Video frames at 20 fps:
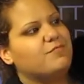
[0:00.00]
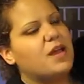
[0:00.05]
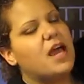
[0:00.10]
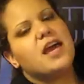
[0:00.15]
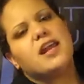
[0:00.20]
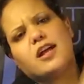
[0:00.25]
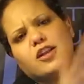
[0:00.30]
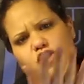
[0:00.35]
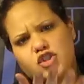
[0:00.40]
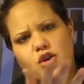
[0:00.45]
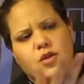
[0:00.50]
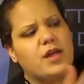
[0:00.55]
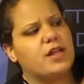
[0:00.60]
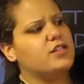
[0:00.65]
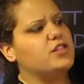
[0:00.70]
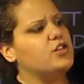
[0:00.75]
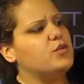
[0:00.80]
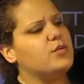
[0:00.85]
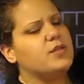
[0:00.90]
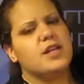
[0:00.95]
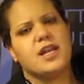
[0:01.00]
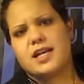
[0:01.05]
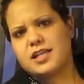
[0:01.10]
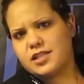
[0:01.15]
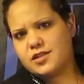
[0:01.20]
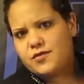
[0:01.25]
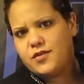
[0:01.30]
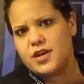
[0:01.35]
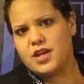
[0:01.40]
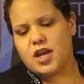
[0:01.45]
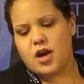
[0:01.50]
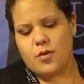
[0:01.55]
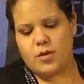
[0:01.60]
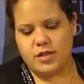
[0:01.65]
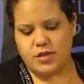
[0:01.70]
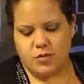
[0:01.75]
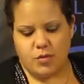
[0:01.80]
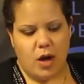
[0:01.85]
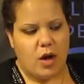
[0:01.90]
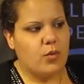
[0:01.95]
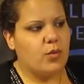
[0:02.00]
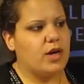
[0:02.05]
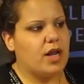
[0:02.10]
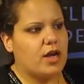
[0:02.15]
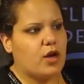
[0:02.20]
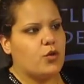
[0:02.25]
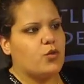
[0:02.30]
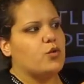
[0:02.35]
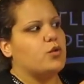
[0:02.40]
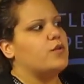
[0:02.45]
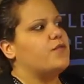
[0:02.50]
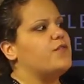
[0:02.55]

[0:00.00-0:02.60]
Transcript: and I'll show that to you in the next video as well when I go through the